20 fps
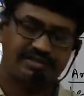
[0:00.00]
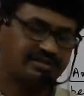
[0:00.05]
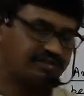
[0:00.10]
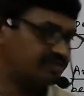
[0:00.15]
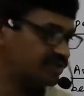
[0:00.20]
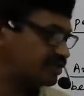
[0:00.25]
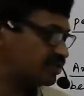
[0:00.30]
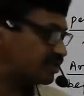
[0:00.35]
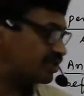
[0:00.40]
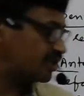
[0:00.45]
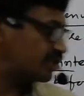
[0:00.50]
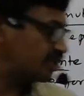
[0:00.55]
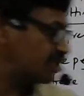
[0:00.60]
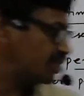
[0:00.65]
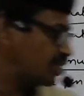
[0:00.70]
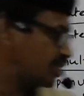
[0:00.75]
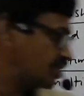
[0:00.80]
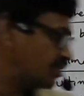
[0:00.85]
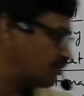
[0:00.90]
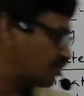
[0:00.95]
Means
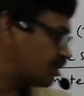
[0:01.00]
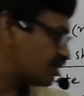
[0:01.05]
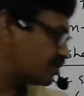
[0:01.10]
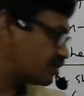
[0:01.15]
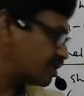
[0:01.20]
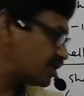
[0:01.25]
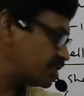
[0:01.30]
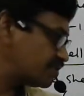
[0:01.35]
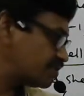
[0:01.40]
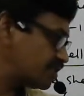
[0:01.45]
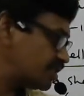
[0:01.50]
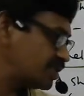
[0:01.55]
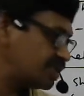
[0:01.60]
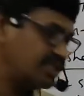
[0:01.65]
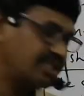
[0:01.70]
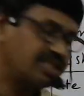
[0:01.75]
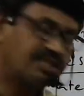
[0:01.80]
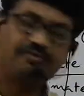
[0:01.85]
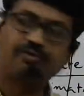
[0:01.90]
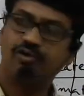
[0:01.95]
if electron is present in
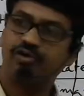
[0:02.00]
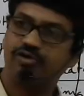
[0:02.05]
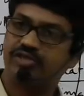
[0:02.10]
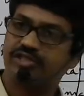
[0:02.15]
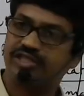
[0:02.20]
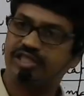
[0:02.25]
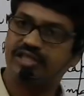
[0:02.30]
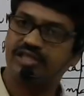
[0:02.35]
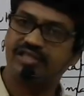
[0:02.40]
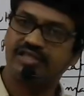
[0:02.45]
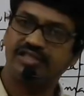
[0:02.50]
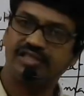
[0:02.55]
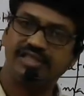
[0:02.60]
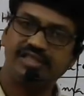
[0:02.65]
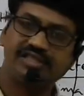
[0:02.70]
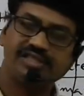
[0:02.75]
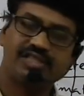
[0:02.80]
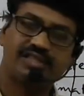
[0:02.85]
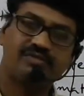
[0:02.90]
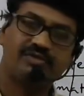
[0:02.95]
here fourth shell, that
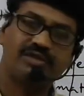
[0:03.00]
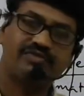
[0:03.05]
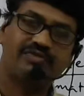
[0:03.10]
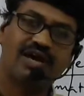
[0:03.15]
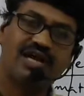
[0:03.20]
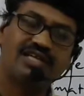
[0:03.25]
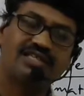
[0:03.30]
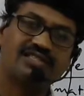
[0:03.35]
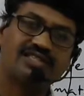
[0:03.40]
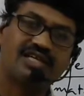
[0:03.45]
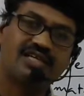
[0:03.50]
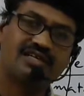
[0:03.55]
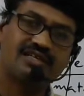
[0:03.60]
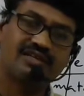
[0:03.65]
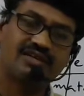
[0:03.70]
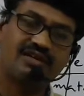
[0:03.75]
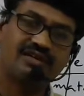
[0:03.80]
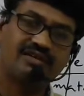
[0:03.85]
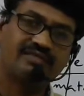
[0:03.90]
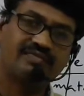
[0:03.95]
is nothing but valence
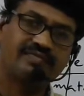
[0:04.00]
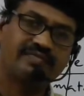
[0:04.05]
electron.